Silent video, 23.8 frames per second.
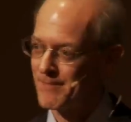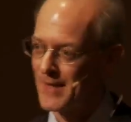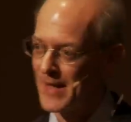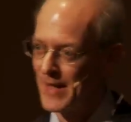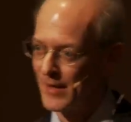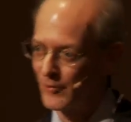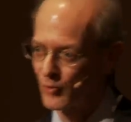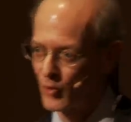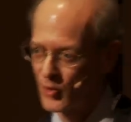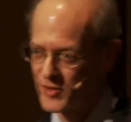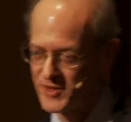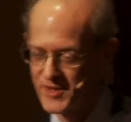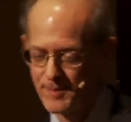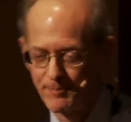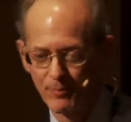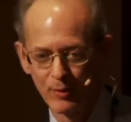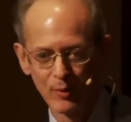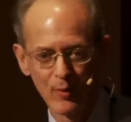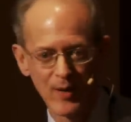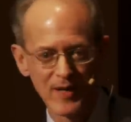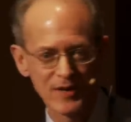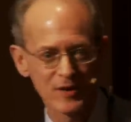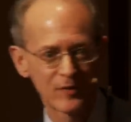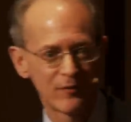And of course, he
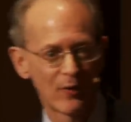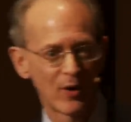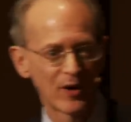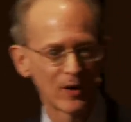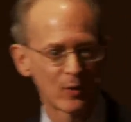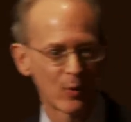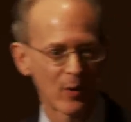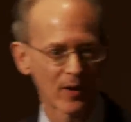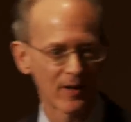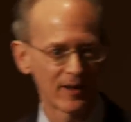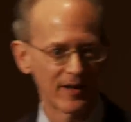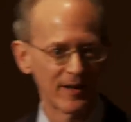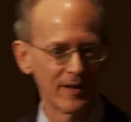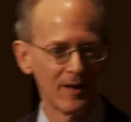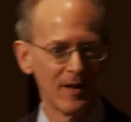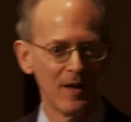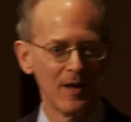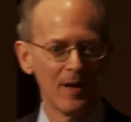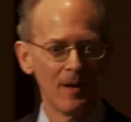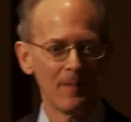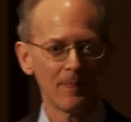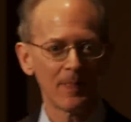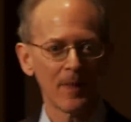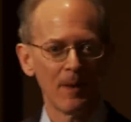progressed very quickly,
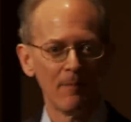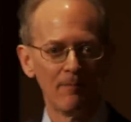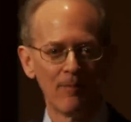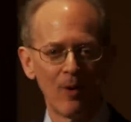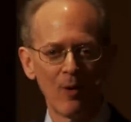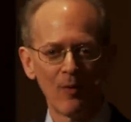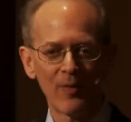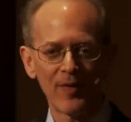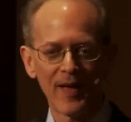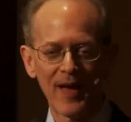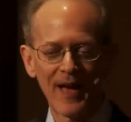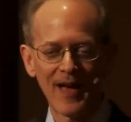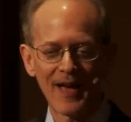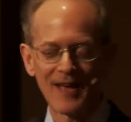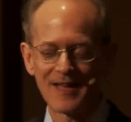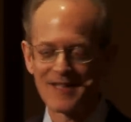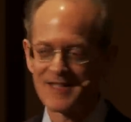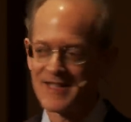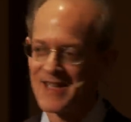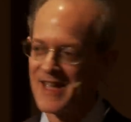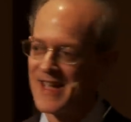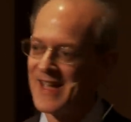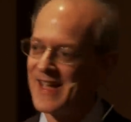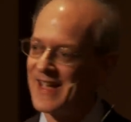both
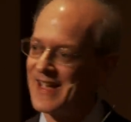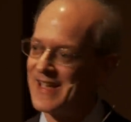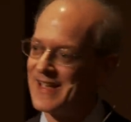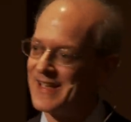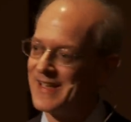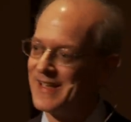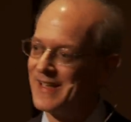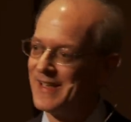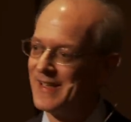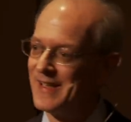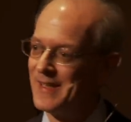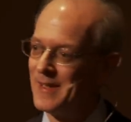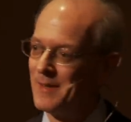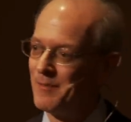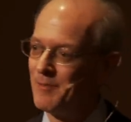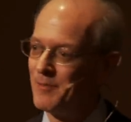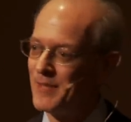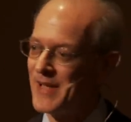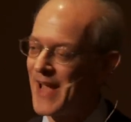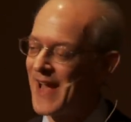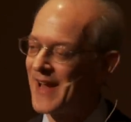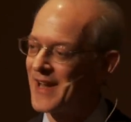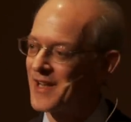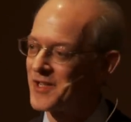as a
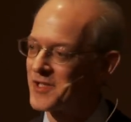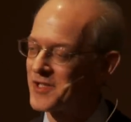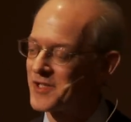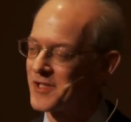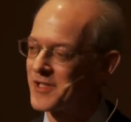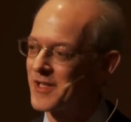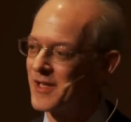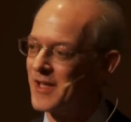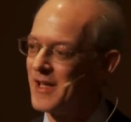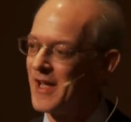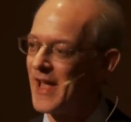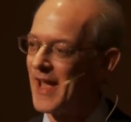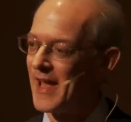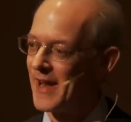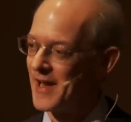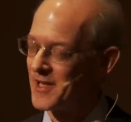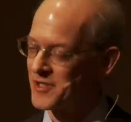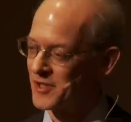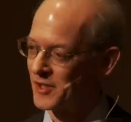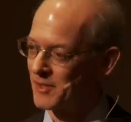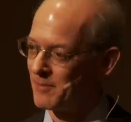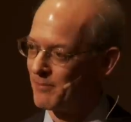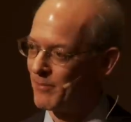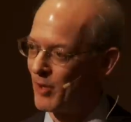pianist and
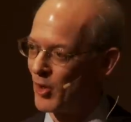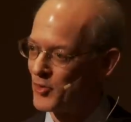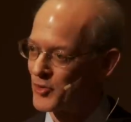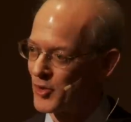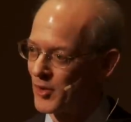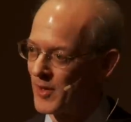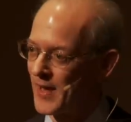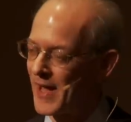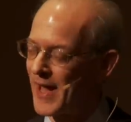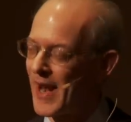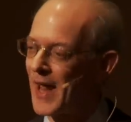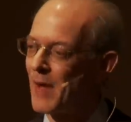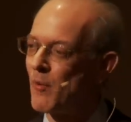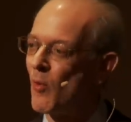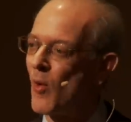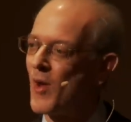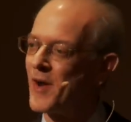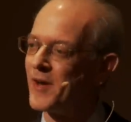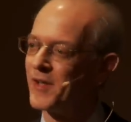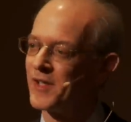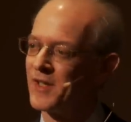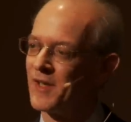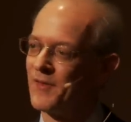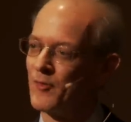as a composer. And I
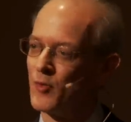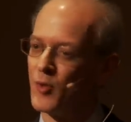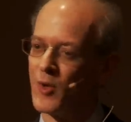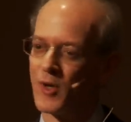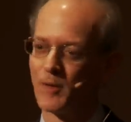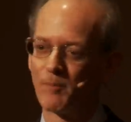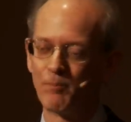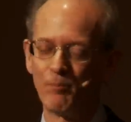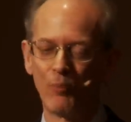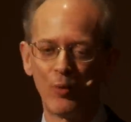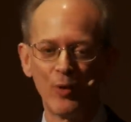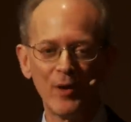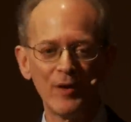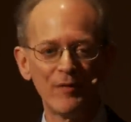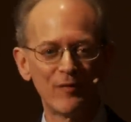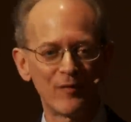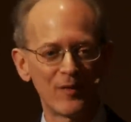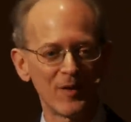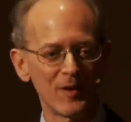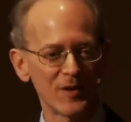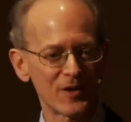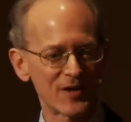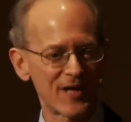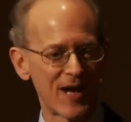wanted to give you a brief
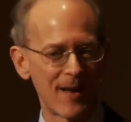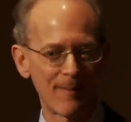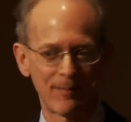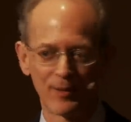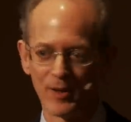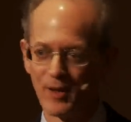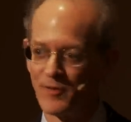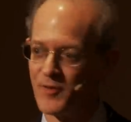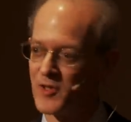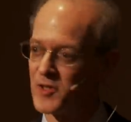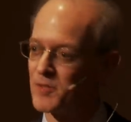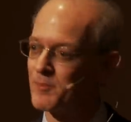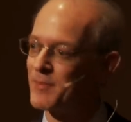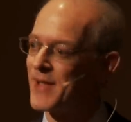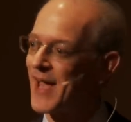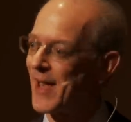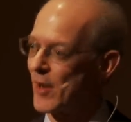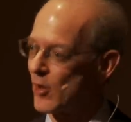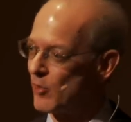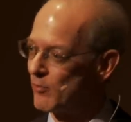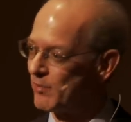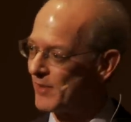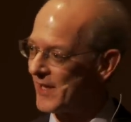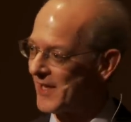sample of his
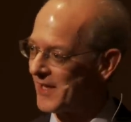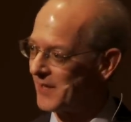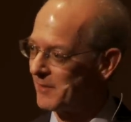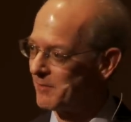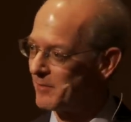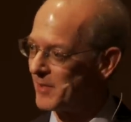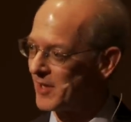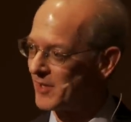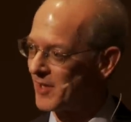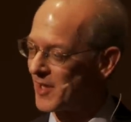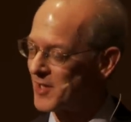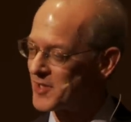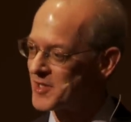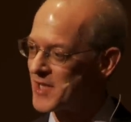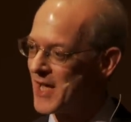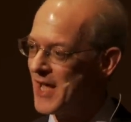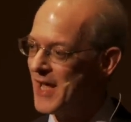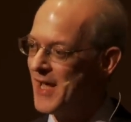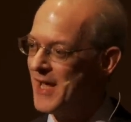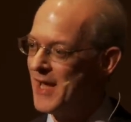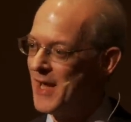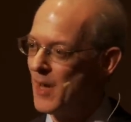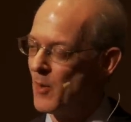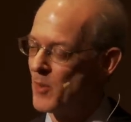piano playing because
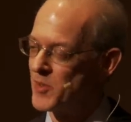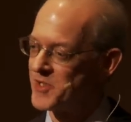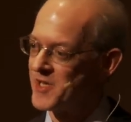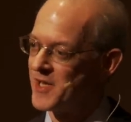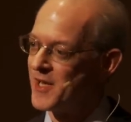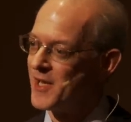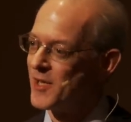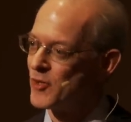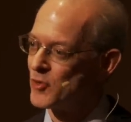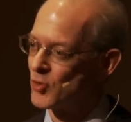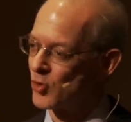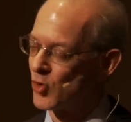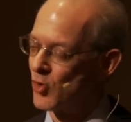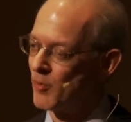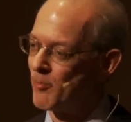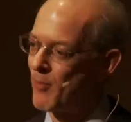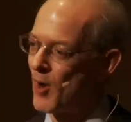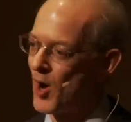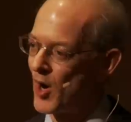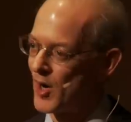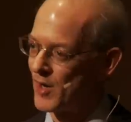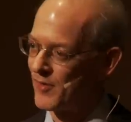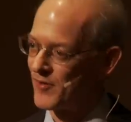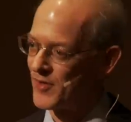it was an integral
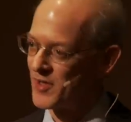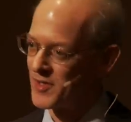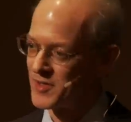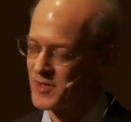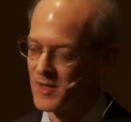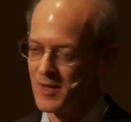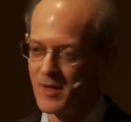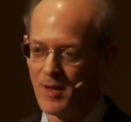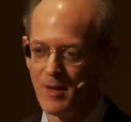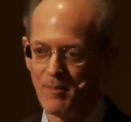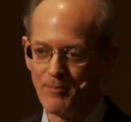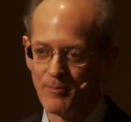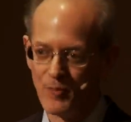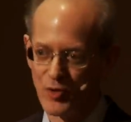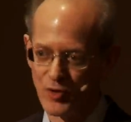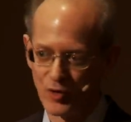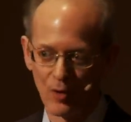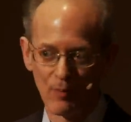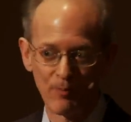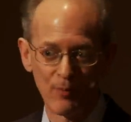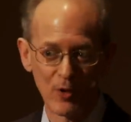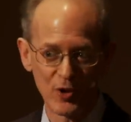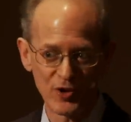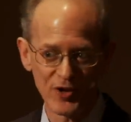part of his
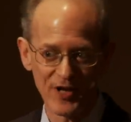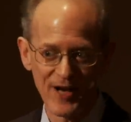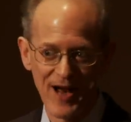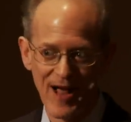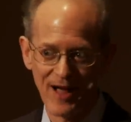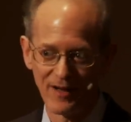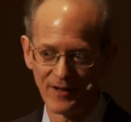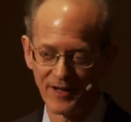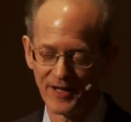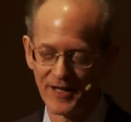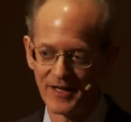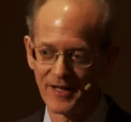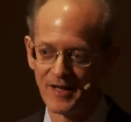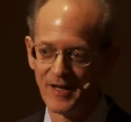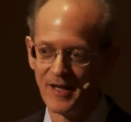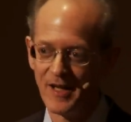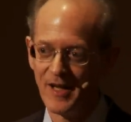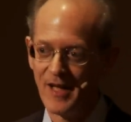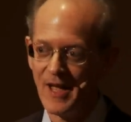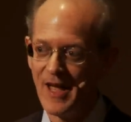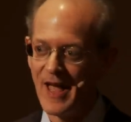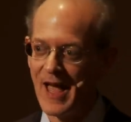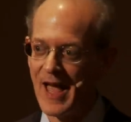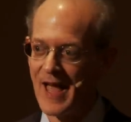musical personality,
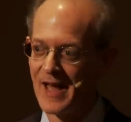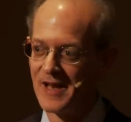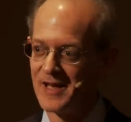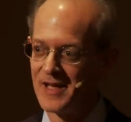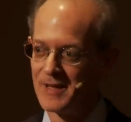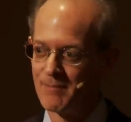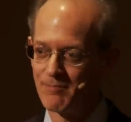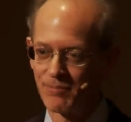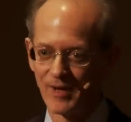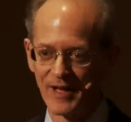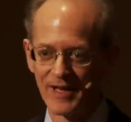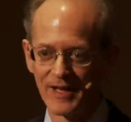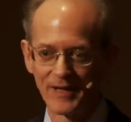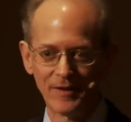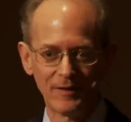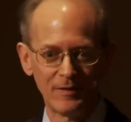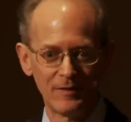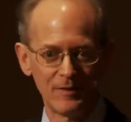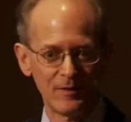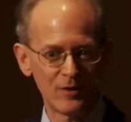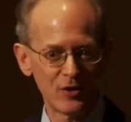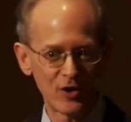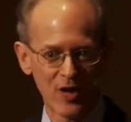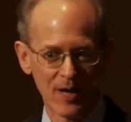and he played
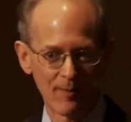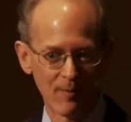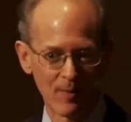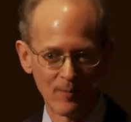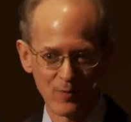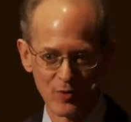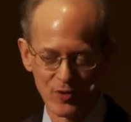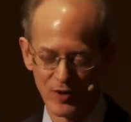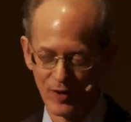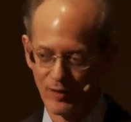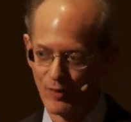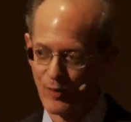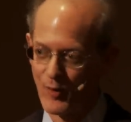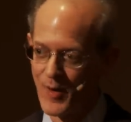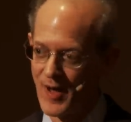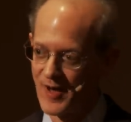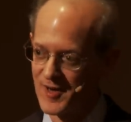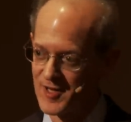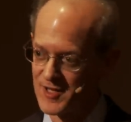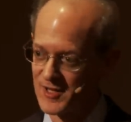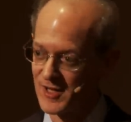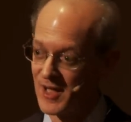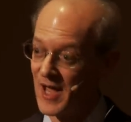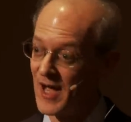chamber music throughout
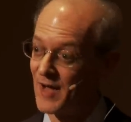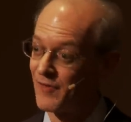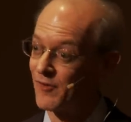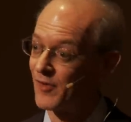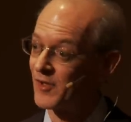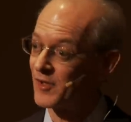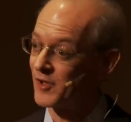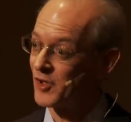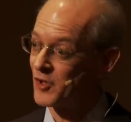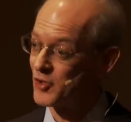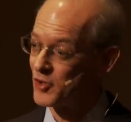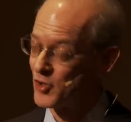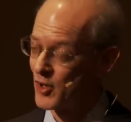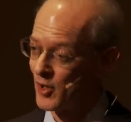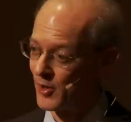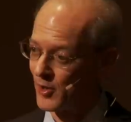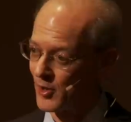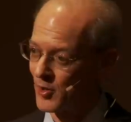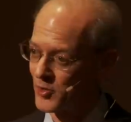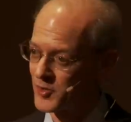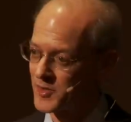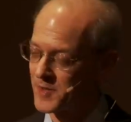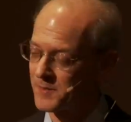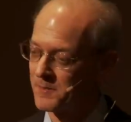his life and
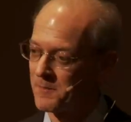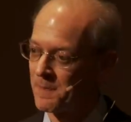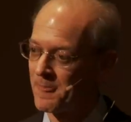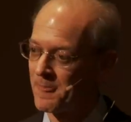concertos.